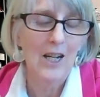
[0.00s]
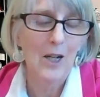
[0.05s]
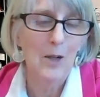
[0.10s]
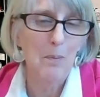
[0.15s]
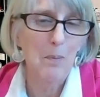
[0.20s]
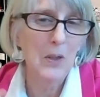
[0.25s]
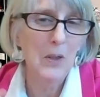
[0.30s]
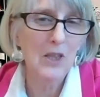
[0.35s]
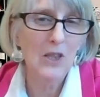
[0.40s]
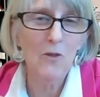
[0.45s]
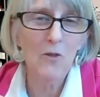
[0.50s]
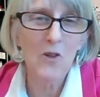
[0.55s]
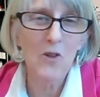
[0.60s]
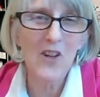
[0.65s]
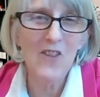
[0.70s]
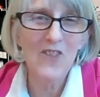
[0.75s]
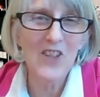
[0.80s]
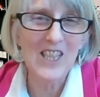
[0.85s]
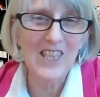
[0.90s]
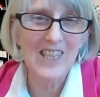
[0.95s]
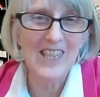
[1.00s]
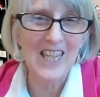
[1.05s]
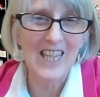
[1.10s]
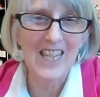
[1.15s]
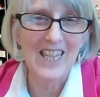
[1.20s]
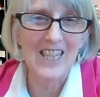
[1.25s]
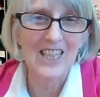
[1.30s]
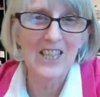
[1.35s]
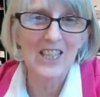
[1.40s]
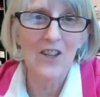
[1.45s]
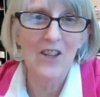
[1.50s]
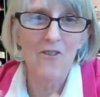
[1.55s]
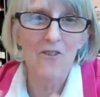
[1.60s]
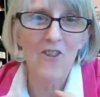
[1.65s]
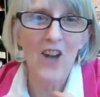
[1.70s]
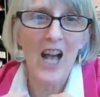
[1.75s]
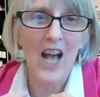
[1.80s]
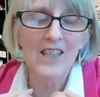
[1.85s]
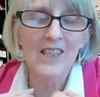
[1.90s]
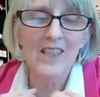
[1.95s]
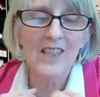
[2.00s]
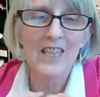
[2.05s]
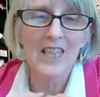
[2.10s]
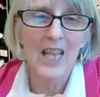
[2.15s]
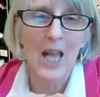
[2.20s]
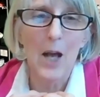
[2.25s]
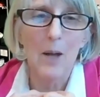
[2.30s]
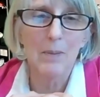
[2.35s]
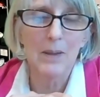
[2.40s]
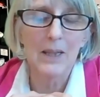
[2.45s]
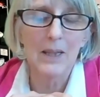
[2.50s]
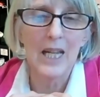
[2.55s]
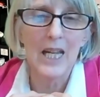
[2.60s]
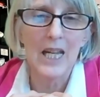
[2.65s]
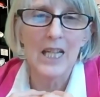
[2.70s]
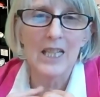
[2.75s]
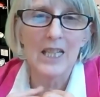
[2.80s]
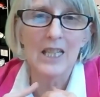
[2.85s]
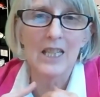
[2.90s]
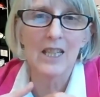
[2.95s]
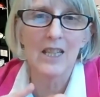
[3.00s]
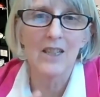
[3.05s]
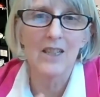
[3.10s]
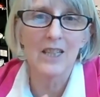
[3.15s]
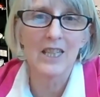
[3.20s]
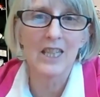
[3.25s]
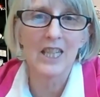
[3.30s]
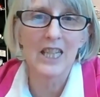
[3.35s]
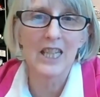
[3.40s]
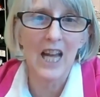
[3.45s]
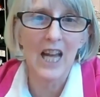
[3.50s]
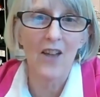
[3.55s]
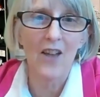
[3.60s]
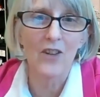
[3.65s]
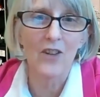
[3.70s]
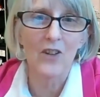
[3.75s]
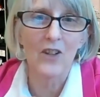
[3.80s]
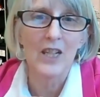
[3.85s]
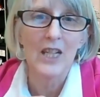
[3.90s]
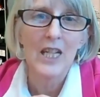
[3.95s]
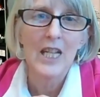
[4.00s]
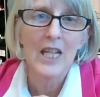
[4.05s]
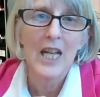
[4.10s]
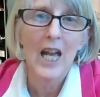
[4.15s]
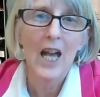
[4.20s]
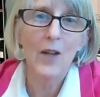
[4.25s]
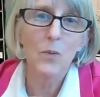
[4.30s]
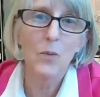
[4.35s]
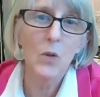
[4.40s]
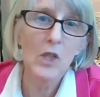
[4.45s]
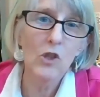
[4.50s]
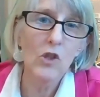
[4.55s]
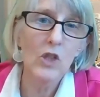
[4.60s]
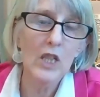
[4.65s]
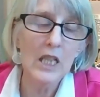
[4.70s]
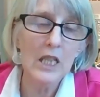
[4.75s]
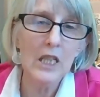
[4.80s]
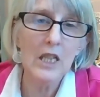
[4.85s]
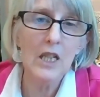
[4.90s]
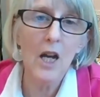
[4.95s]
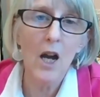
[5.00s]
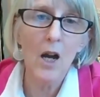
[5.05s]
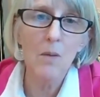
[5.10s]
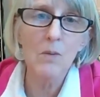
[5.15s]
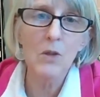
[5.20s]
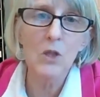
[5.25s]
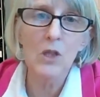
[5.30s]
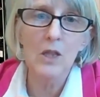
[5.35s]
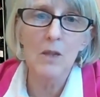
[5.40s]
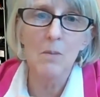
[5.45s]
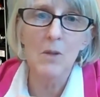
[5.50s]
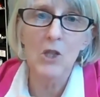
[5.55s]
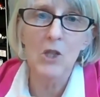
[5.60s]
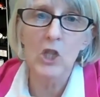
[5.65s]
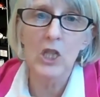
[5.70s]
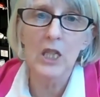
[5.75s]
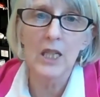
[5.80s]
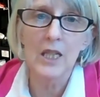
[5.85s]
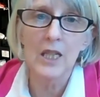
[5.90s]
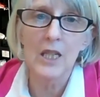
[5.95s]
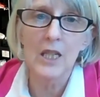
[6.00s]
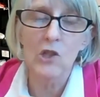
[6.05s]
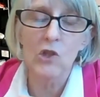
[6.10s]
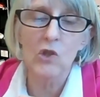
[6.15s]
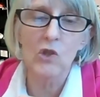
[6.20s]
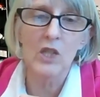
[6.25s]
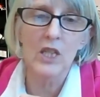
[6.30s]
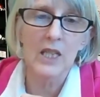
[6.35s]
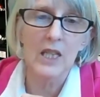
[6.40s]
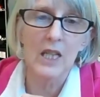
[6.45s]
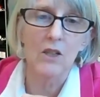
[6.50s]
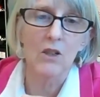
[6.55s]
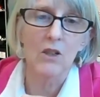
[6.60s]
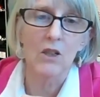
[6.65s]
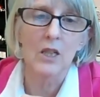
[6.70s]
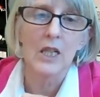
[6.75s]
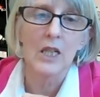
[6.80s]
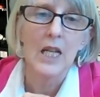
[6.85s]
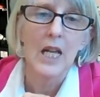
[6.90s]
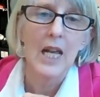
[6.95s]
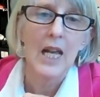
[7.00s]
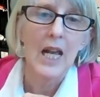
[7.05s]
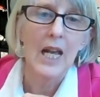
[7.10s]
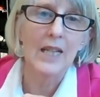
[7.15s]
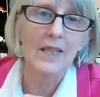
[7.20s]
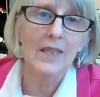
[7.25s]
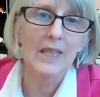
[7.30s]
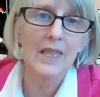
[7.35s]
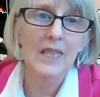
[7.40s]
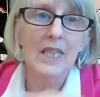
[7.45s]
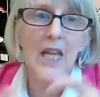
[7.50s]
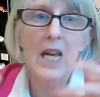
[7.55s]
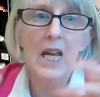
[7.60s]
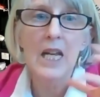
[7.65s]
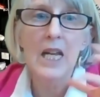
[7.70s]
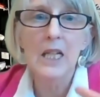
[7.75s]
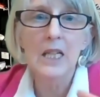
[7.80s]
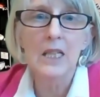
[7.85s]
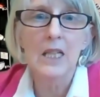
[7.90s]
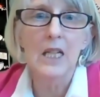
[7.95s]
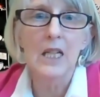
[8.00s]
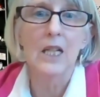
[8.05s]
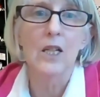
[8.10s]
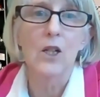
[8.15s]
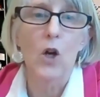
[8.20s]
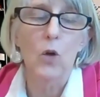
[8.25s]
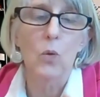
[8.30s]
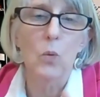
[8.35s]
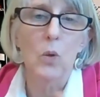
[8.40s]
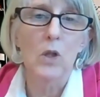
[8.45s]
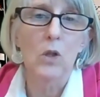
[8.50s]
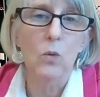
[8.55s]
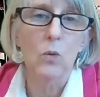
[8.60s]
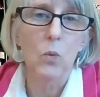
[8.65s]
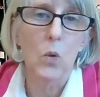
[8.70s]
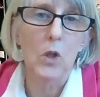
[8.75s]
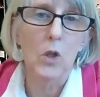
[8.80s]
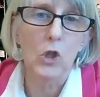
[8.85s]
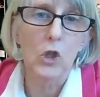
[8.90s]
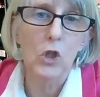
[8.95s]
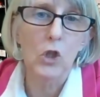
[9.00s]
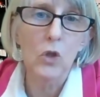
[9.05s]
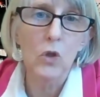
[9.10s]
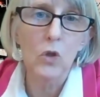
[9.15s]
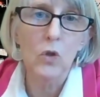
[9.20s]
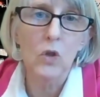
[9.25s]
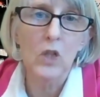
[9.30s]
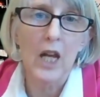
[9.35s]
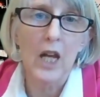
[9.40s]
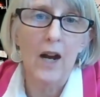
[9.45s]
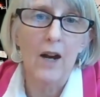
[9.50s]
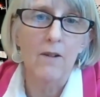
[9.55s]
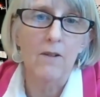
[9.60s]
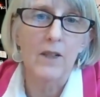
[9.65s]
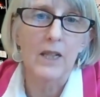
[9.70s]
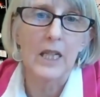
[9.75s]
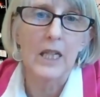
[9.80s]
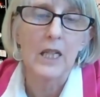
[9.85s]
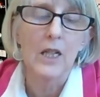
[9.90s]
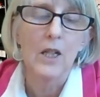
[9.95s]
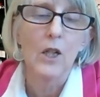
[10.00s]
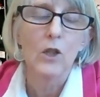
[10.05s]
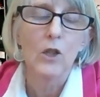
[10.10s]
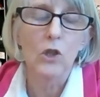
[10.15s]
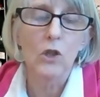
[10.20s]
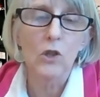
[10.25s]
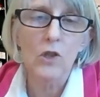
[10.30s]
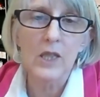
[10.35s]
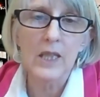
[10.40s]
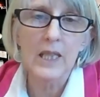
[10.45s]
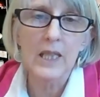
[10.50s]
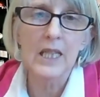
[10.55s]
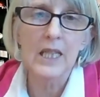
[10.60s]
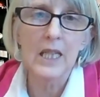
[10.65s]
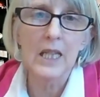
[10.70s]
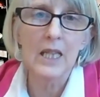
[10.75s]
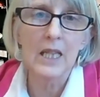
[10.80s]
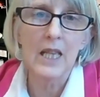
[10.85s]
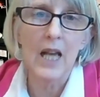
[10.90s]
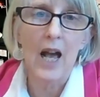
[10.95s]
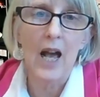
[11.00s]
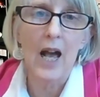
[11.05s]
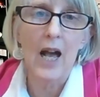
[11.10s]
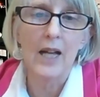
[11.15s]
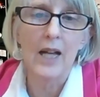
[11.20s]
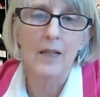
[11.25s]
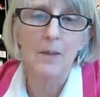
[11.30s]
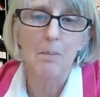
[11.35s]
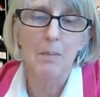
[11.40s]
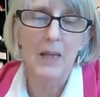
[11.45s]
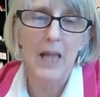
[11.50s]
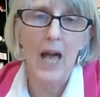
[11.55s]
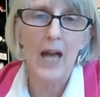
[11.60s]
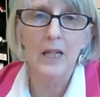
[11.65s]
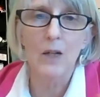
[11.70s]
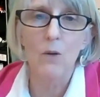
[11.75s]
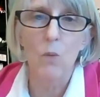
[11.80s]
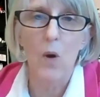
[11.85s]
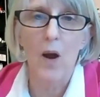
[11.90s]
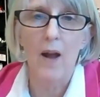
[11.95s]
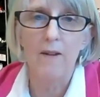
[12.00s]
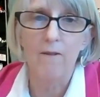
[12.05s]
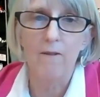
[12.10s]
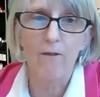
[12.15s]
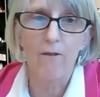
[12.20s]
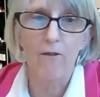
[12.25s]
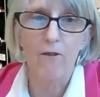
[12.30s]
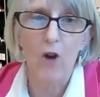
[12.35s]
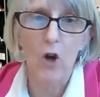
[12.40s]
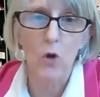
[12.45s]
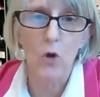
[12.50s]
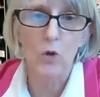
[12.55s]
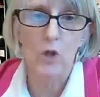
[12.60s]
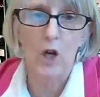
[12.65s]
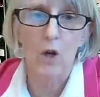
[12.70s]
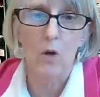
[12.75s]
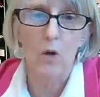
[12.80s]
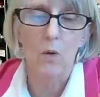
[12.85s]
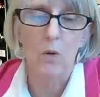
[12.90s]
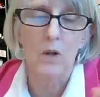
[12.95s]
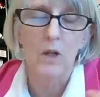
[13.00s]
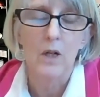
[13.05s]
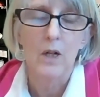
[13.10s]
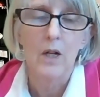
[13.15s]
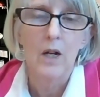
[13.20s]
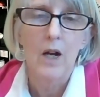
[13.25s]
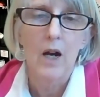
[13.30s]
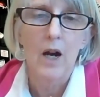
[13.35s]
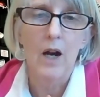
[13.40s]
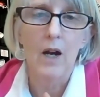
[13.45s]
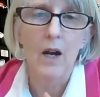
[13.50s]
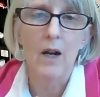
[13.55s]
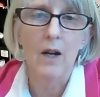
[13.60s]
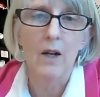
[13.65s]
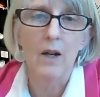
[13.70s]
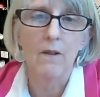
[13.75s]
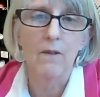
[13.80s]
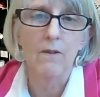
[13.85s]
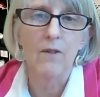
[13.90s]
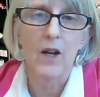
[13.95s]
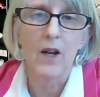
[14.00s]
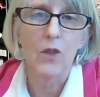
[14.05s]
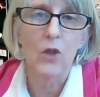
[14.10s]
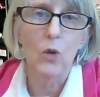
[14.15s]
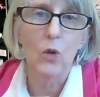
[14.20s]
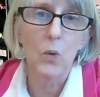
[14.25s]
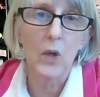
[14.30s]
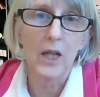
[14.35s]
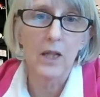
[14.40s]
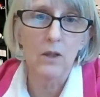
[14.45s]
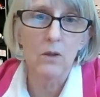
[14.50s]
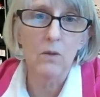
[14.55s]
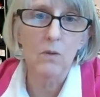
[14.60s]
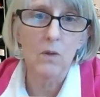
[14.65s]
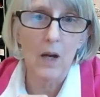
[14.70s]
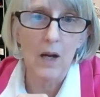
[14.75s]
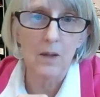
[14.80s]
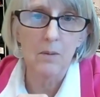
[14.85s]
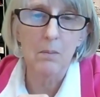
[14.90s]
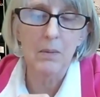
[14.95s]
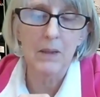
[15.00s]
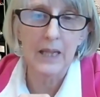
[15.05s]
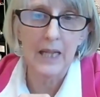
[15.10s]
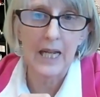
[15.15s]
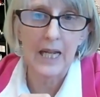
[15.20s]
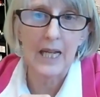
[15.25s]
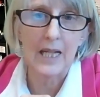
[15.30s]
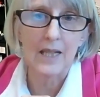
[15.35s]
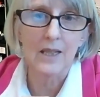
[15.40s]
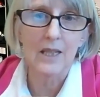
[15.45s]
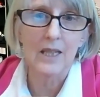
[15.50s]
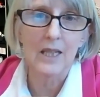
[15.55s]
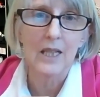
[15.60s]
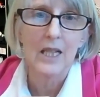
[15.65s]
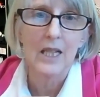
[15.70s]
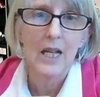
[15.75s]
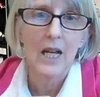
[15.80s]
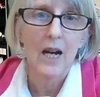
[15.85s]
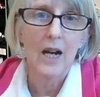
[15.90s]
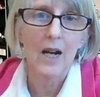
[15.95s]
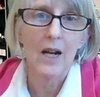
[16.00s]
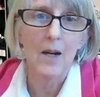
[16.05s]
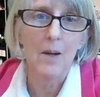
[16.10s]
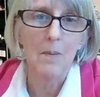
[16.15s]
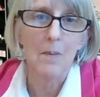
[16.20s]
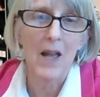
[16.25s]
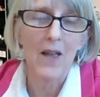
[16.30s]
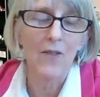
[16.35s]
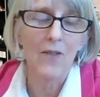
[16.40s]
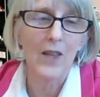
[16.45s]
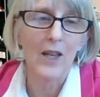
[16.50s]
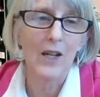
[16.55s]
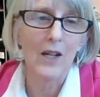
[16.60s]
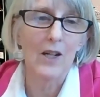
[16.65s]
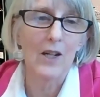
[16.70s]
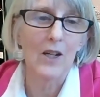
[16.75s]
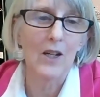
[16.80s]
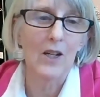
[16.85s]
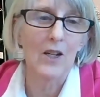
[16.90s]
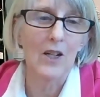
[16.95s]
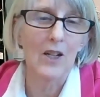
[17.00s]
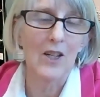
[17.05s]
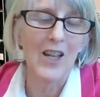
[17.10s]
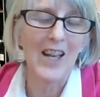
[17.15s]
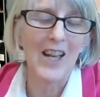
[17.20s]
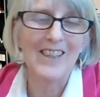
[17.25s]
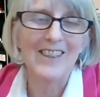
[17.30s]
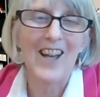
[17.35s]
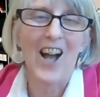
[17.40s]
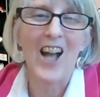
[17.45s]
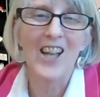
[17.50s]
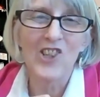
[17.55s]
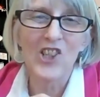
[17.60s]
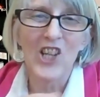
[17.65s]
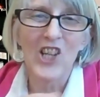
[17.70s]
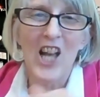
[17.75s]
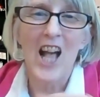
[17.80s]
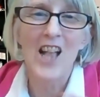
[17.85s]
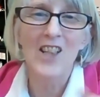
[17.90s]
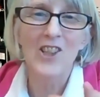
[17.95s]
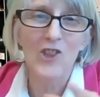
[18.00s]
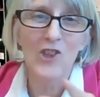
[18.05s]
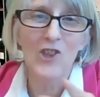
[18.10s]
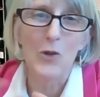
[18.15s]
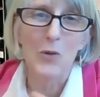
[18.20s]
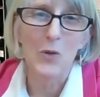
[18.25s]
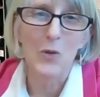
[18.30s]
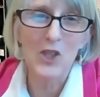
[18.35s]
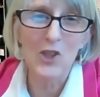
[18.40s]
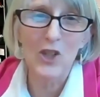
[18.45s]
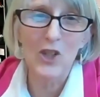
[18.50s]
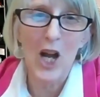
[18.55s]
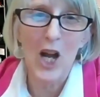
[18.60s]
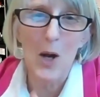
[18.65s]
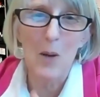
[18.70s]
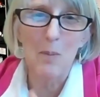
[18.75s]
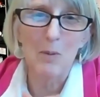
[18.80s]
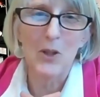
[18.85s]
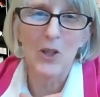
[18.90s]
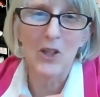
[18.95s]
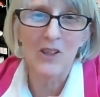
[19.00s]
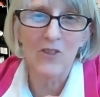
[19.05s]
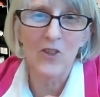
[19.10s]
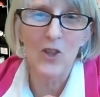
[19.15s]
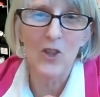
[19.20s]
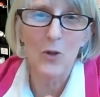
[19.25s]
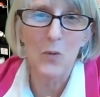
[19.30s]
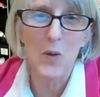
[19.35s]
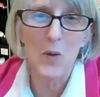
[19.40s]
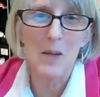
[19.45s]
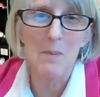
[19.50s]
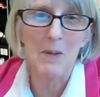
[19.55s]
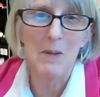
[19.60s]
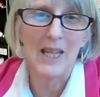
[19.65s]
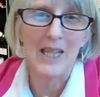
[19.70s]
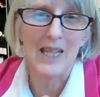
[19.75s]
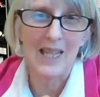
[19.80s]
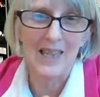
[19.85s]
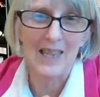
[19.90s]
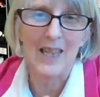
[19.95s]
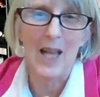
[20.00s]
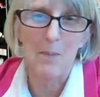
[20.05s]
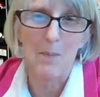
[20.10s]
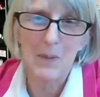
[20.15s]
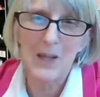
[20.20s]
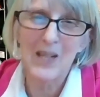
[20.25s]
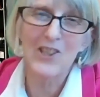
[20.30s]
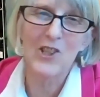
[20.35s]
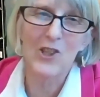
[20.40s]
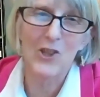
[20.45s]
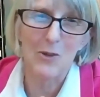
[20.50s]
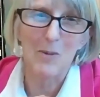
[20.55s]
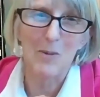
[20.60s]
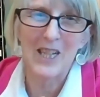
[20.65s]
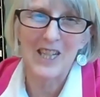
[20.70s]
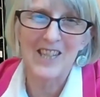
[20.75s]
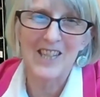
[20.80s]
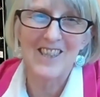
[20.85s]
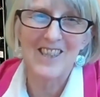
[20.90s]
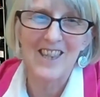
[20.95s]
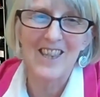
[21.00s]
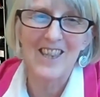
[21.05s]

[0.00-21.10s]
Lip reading: put the rivets in to fasten that plane together. And when you get to come to the Michigan History Center and stand in our World War II gallery, you'll see that black and white photo of the Willow Run plant. And I challenge you, when you come, look for the women in that picture because